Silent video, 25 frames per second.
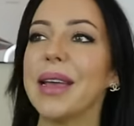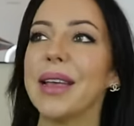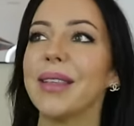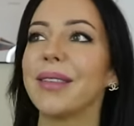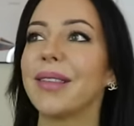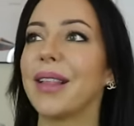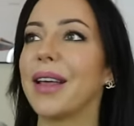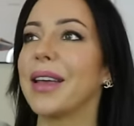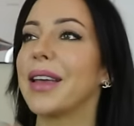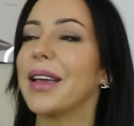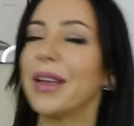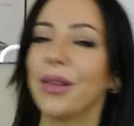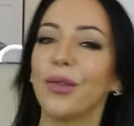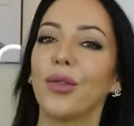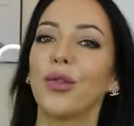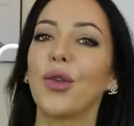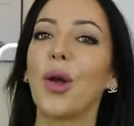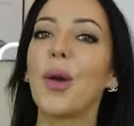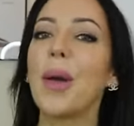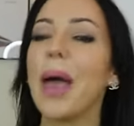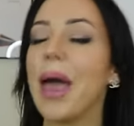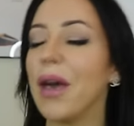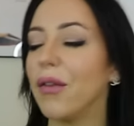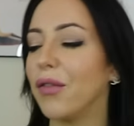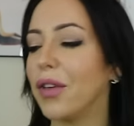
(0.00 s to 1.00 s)
It's like, it's
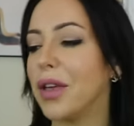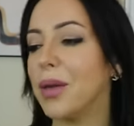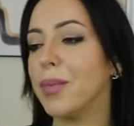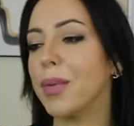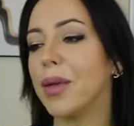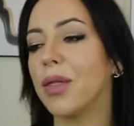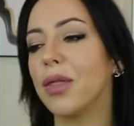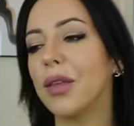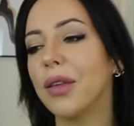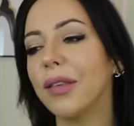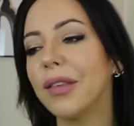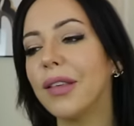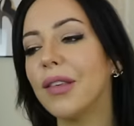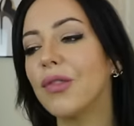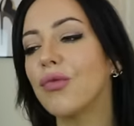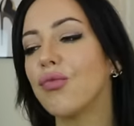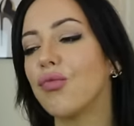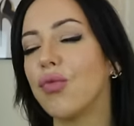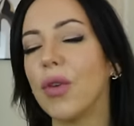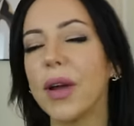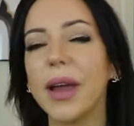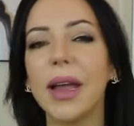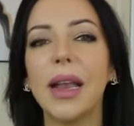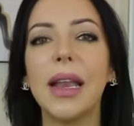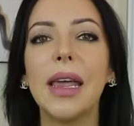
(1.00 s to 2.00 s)
so heavy, but this is
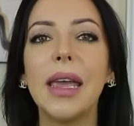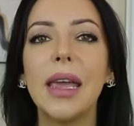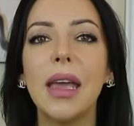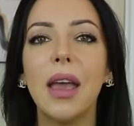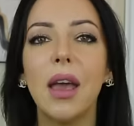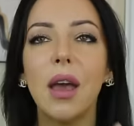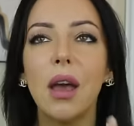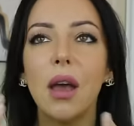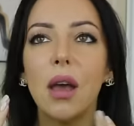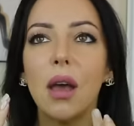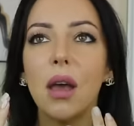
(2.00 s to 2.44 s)
really